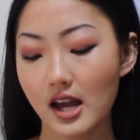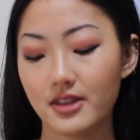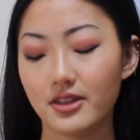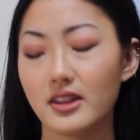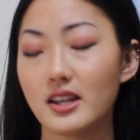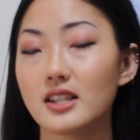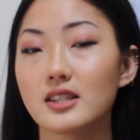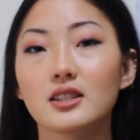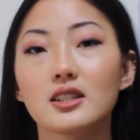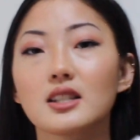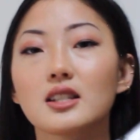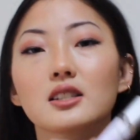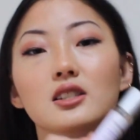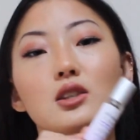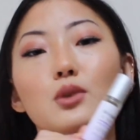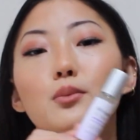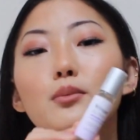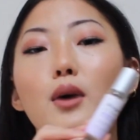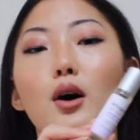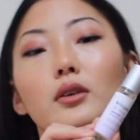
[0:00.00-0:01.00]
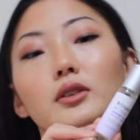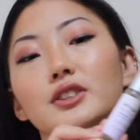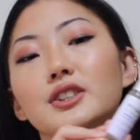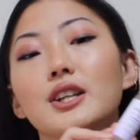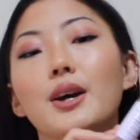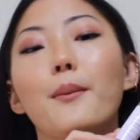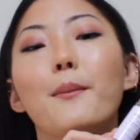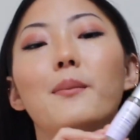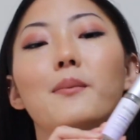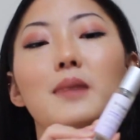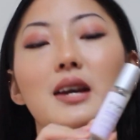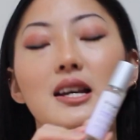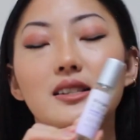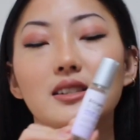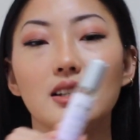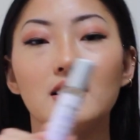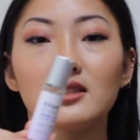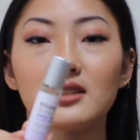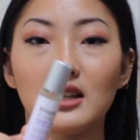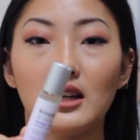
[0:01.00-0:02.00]
and this is the most
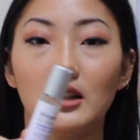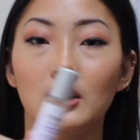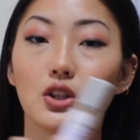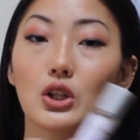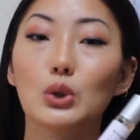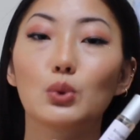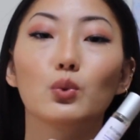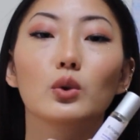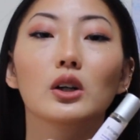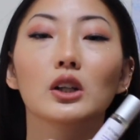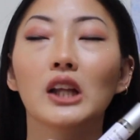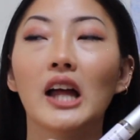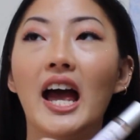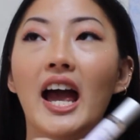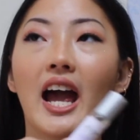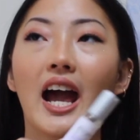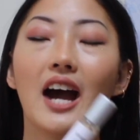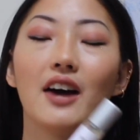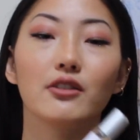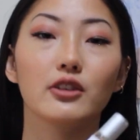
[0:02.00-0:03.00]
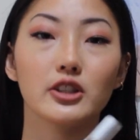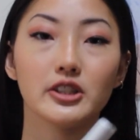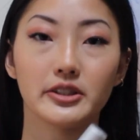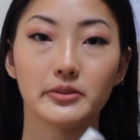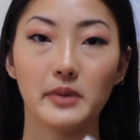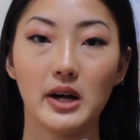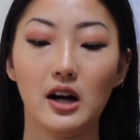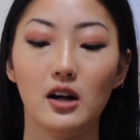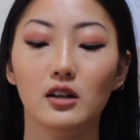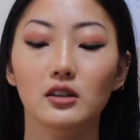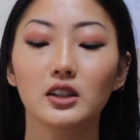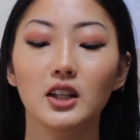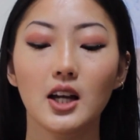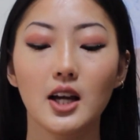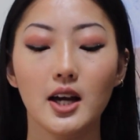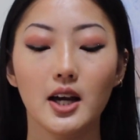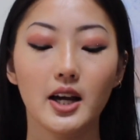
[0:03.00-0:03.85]
amazing scent you will ever smell.